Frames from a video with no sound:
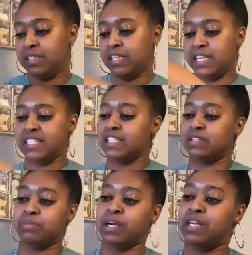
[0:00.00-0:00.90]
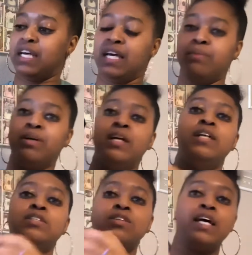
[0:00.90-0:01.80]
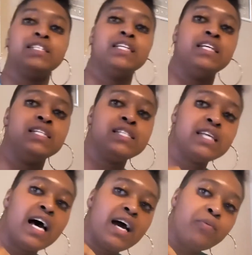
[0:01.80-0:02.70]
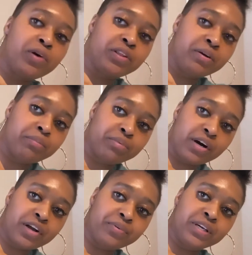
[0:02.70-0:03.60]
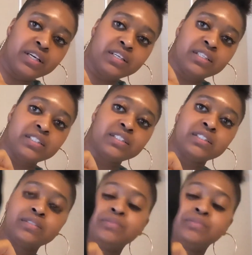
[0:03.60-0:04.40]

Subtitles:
Guess that's the brand name. So that's the inside where the embroidery is.